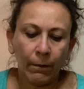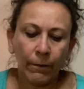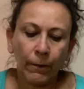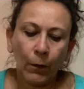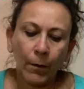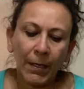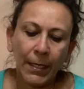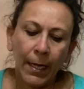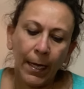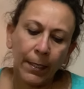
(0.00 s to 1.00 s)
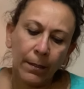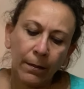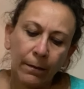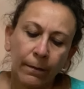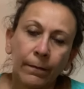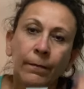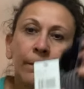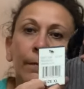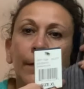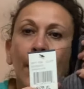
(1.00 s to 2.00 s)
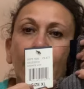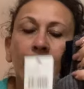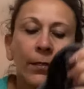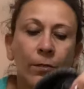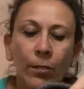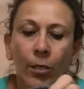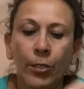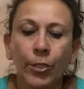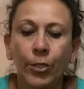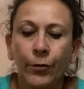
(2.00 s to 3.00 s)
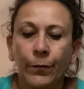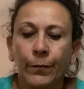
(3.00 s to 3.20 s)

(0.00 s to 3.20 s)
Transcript: for my dad, size extra large.